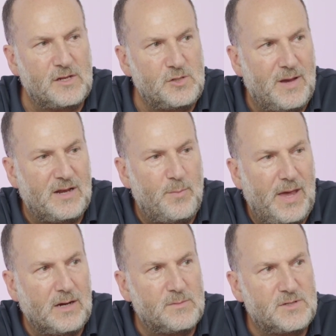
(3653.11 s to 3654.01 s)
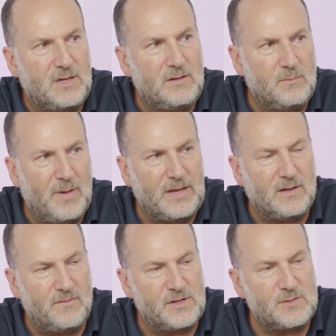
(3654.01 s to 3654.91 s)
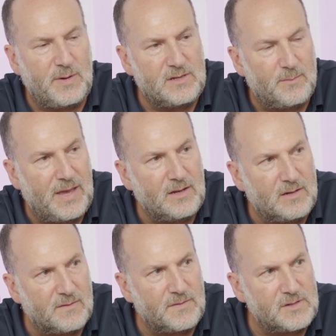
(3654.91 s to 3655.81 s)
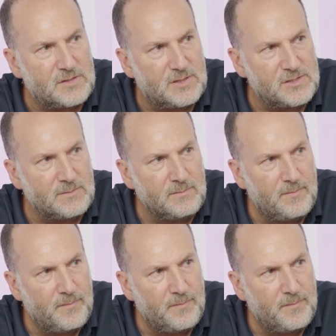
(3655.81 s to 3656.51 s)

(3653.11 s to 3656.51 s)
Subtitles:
that you had a bankruptcy might convince me to make a different decision?